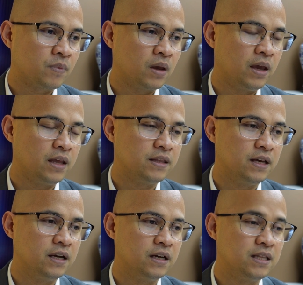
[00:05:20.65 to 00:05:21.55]
and
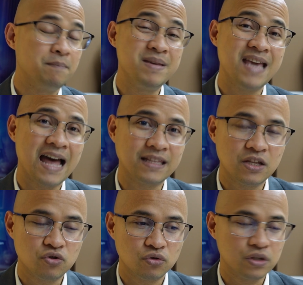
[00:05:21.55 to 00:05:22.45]
the
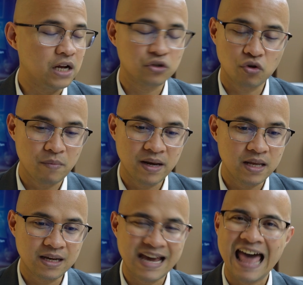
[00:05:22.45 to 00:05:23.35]
Beatitudes. There are so many
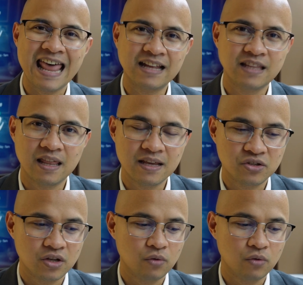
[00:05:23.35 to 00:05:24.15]
characteristics.